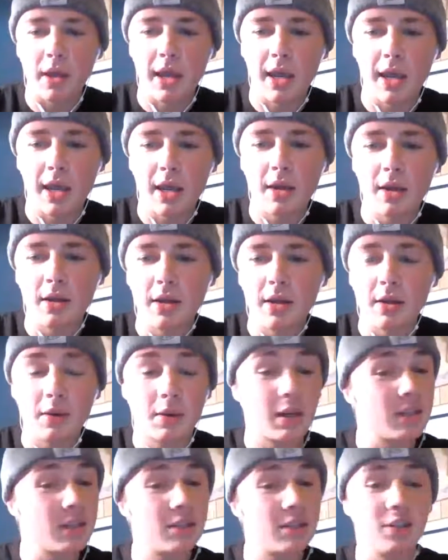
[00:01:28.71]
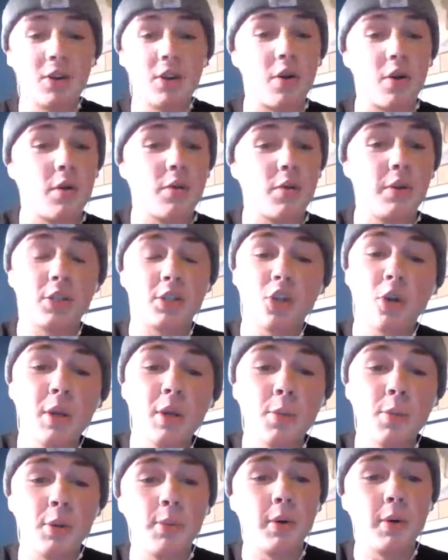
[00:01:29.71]
And because, there's so
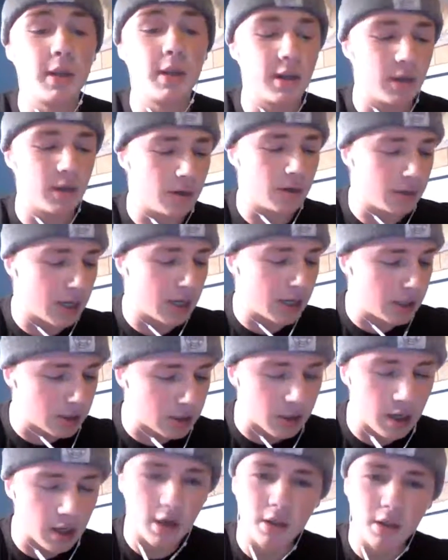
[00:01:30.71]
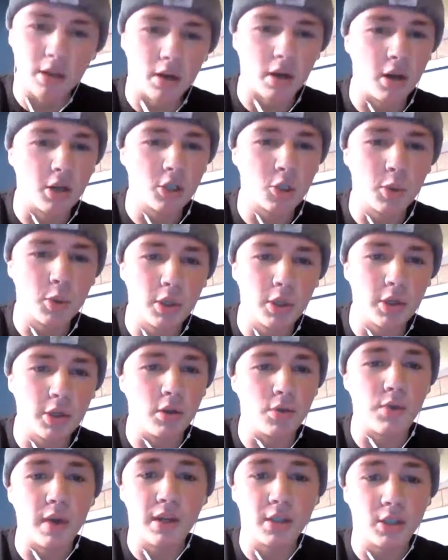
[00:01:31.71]
many people that are getting started in their entrepreneurial
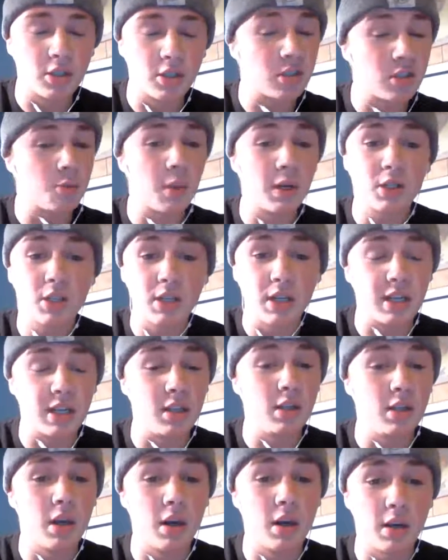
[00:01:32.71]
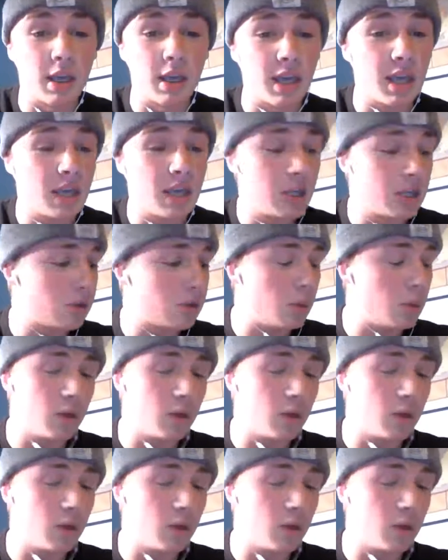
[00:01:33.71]
adventures, especially at a young age.